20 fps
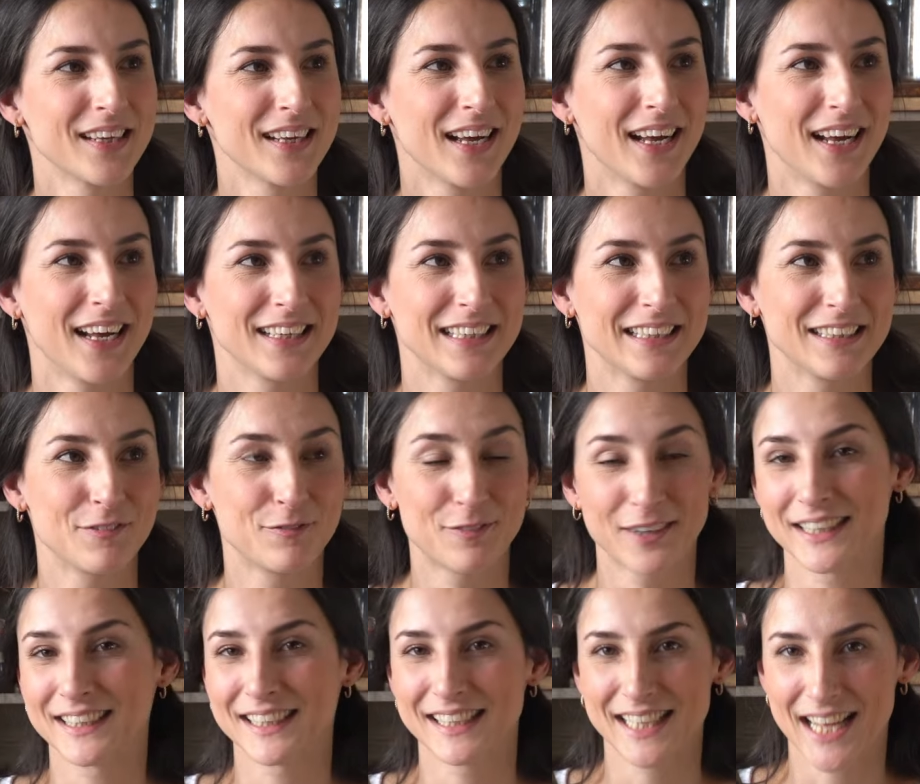and
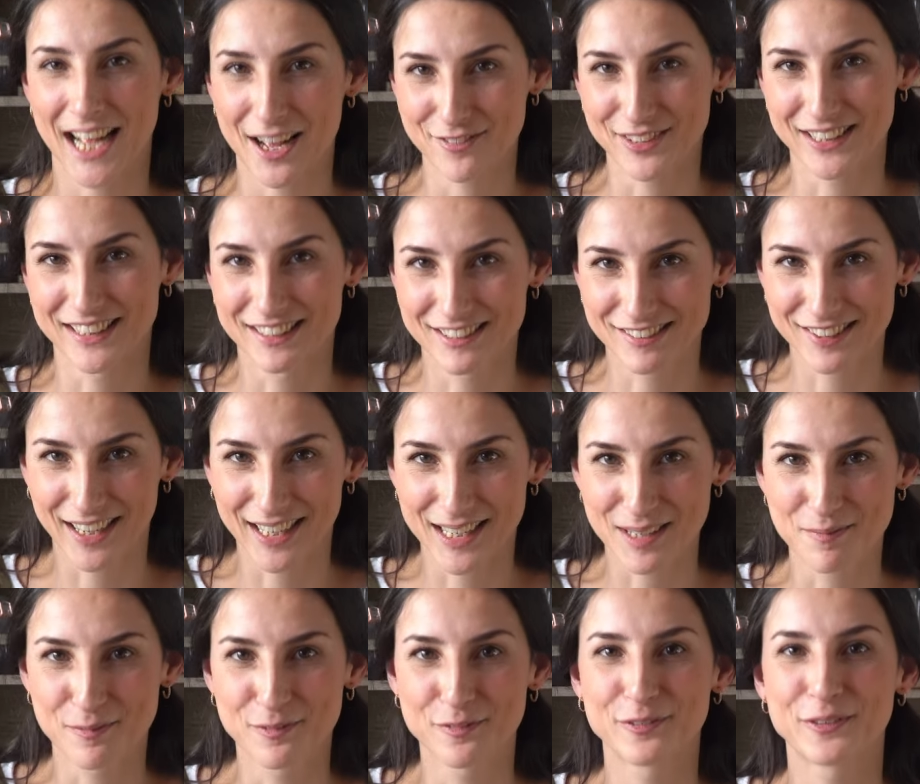finally having the
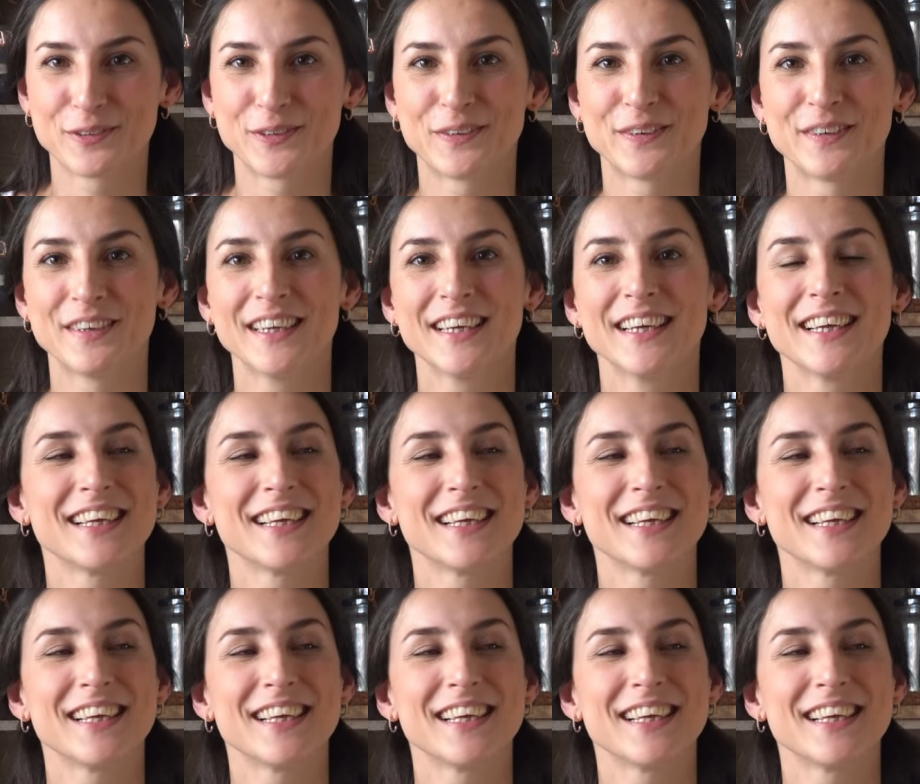time for,